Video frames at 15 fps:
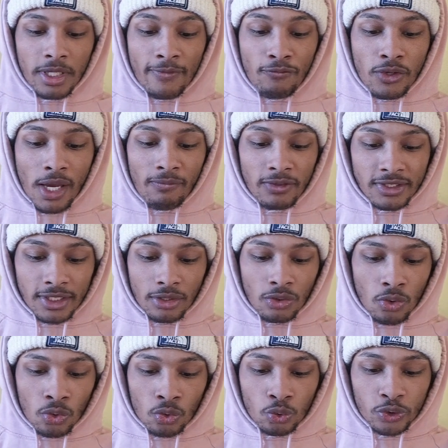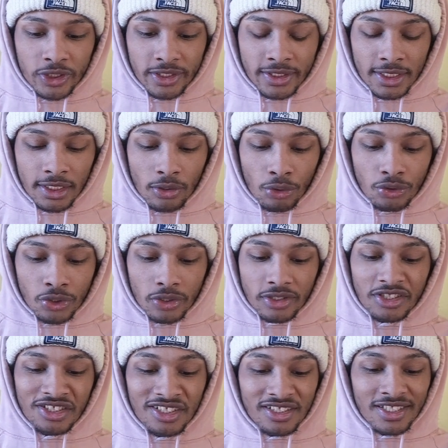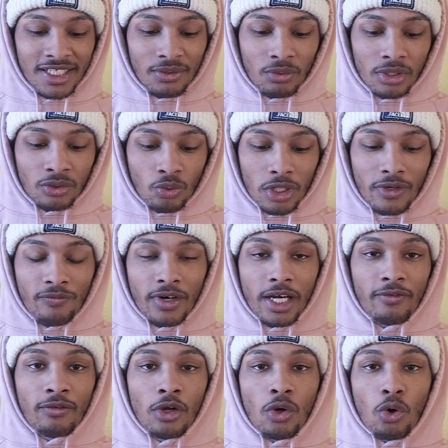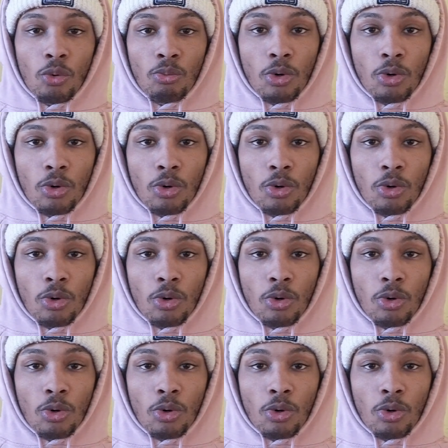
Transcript: If you have a Son Goku GT or a Trunks GT with 25 or